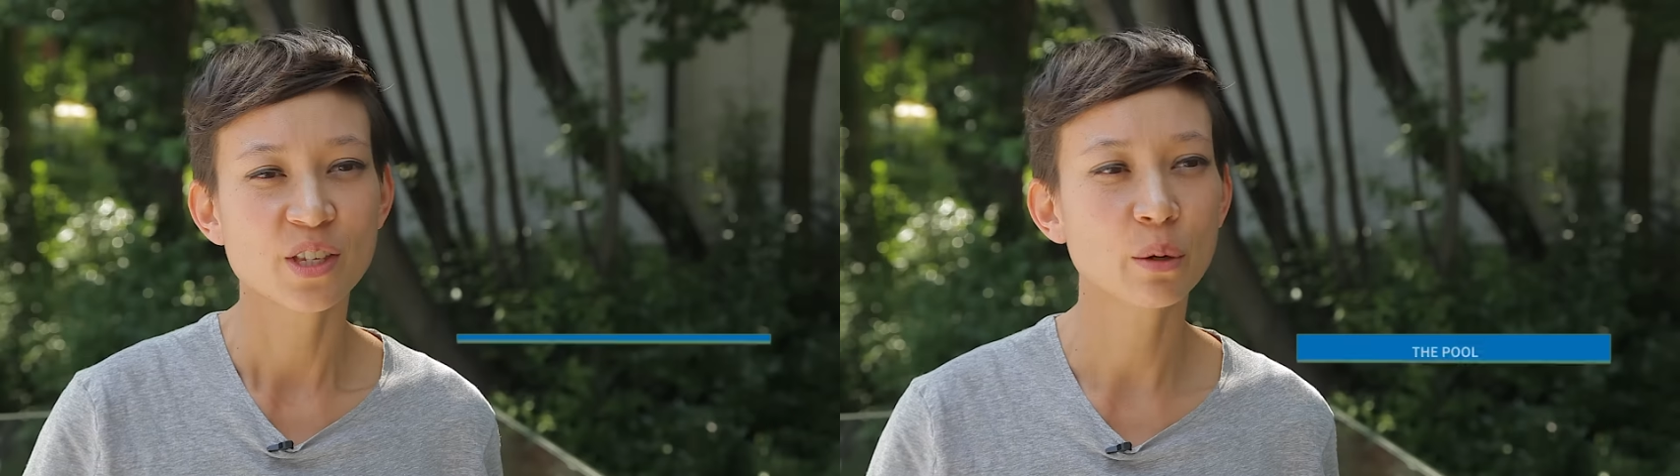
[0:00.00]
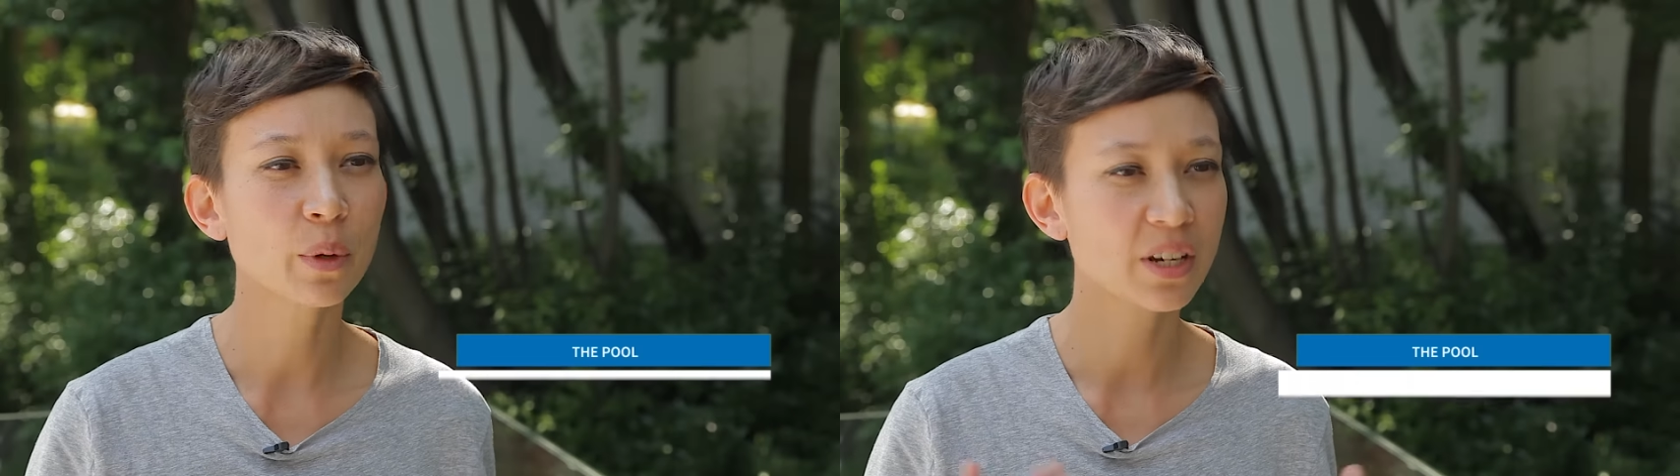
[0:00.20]

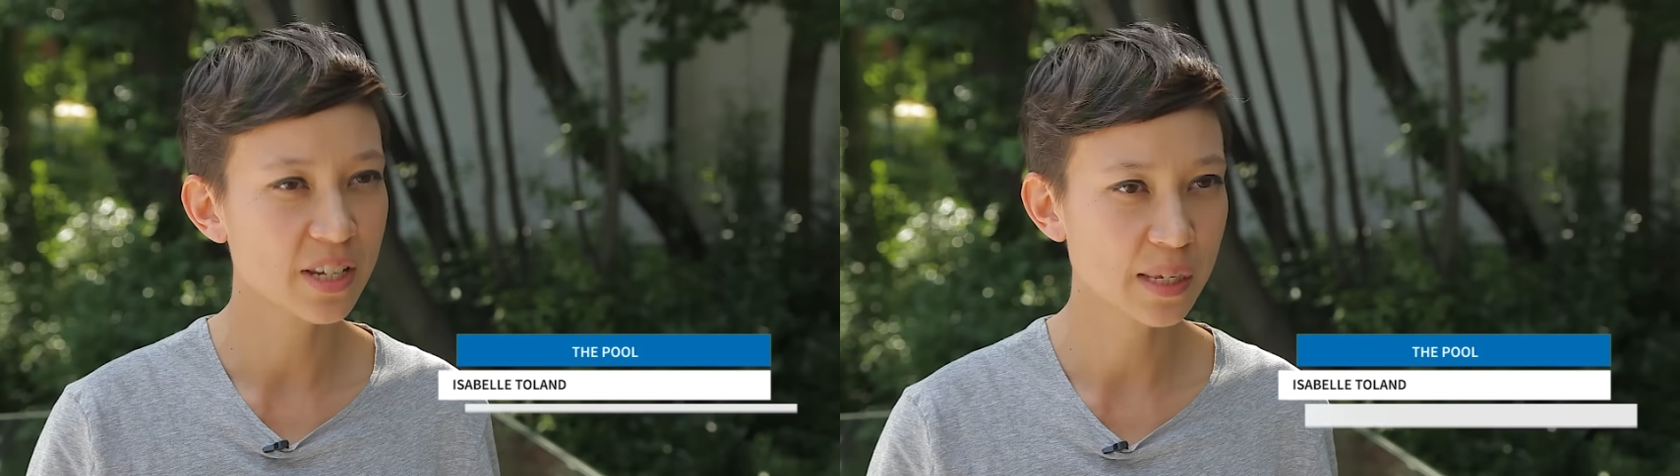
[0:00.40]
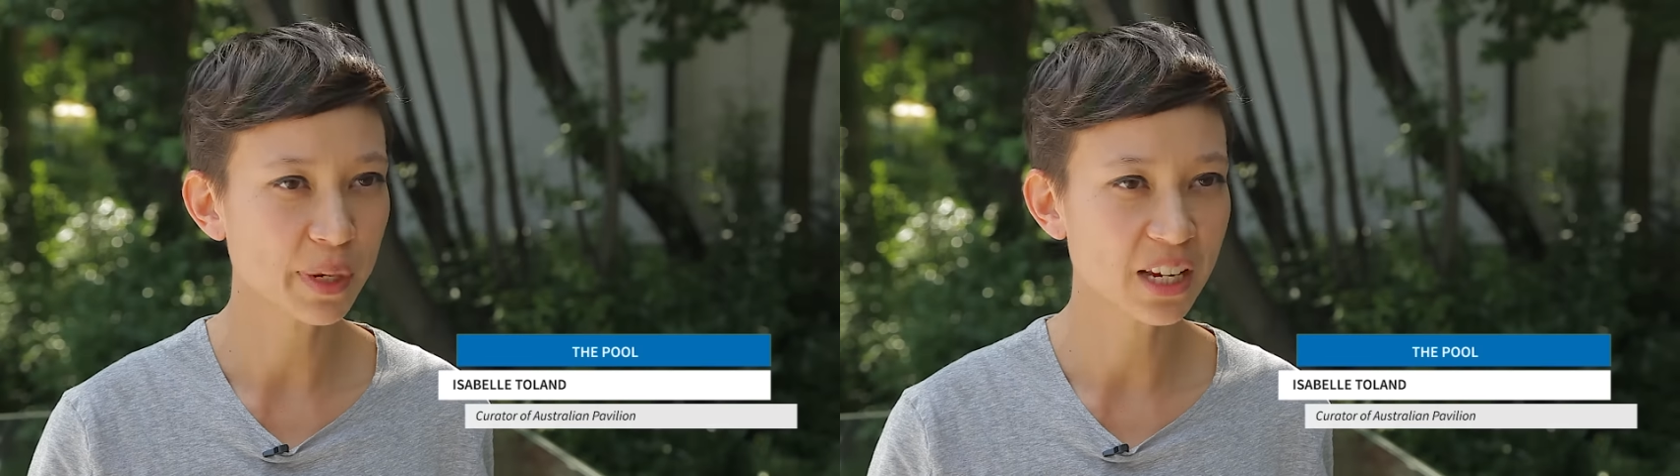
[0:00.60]
So we wanted
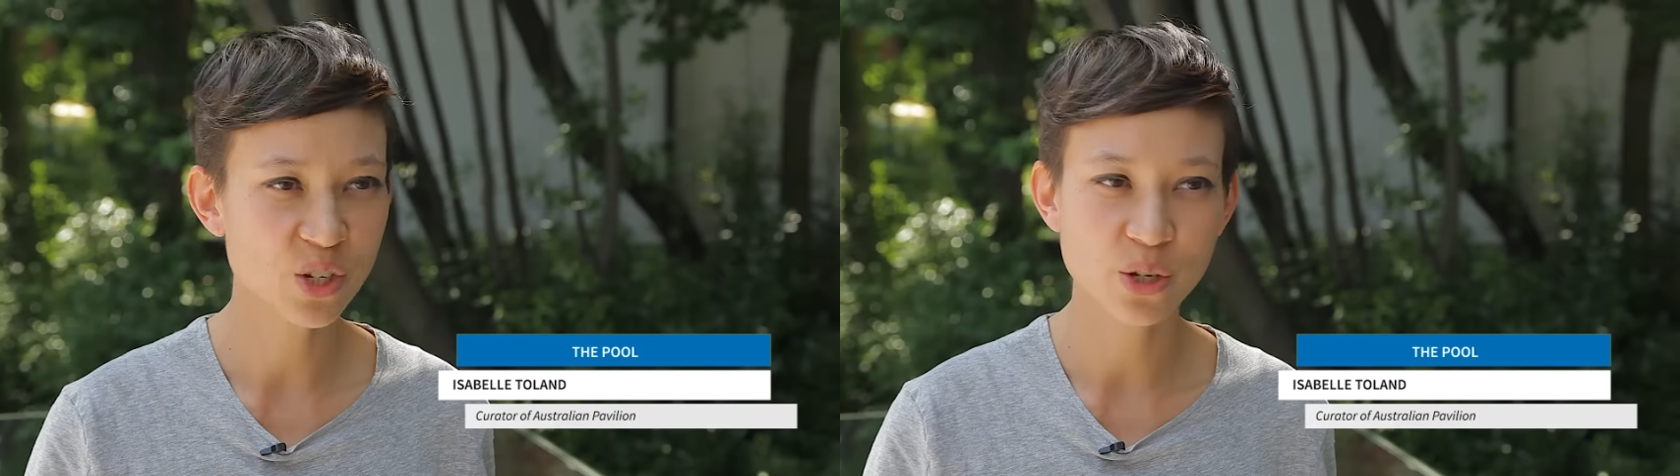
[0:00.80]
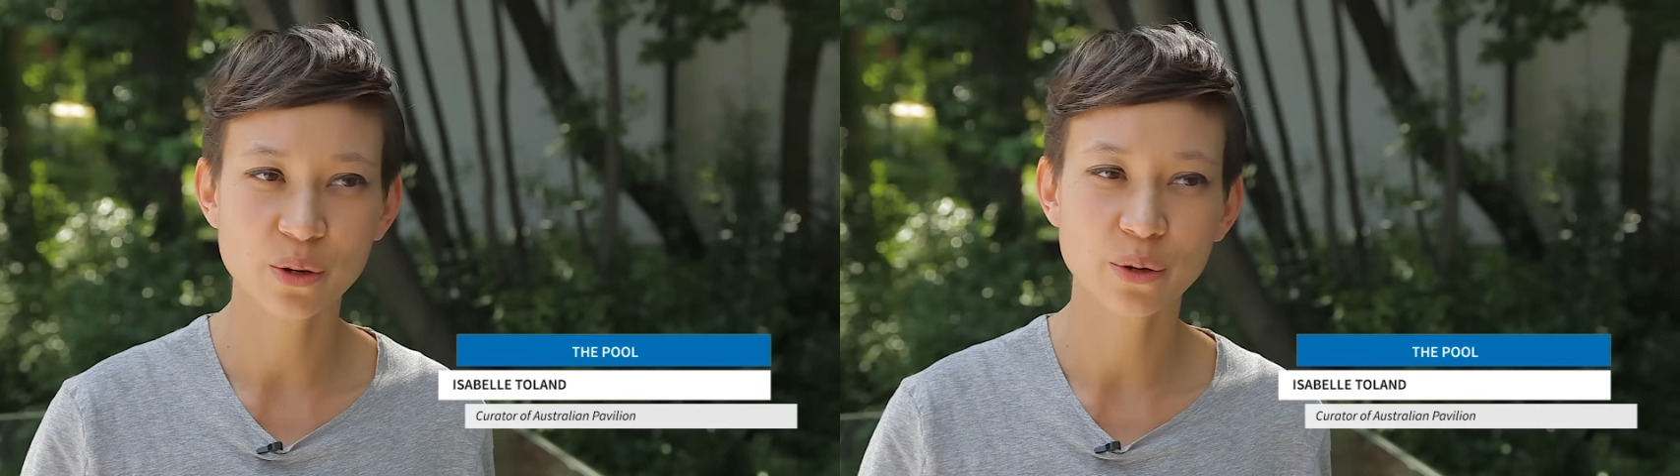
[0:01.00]
to speak
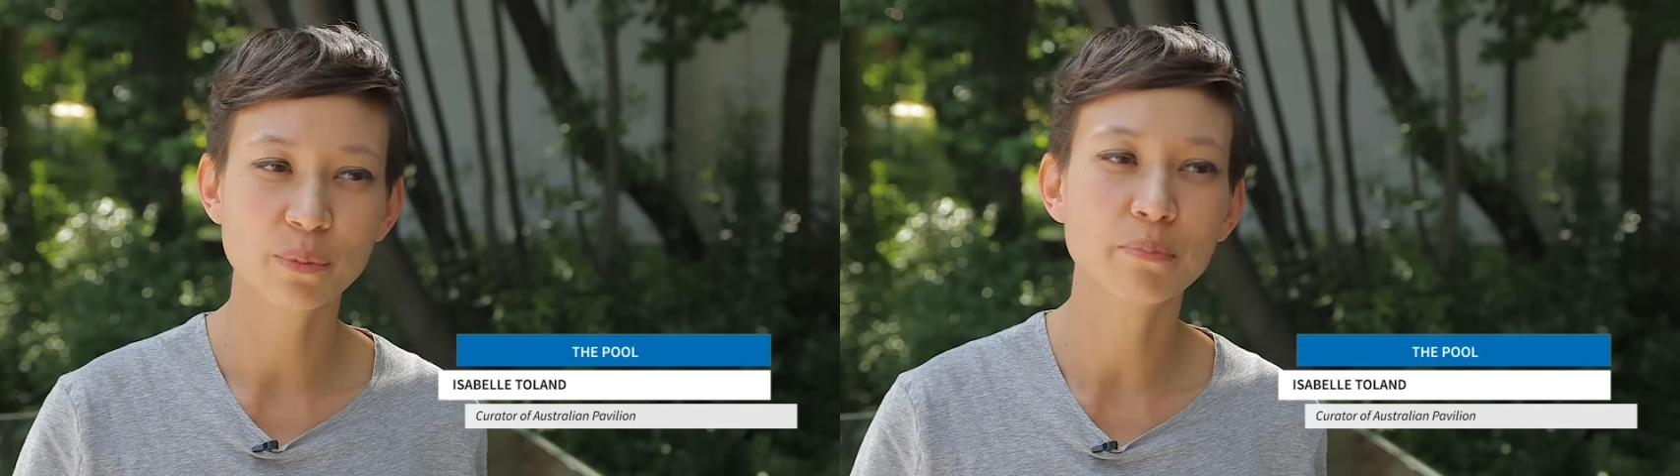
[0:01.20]
to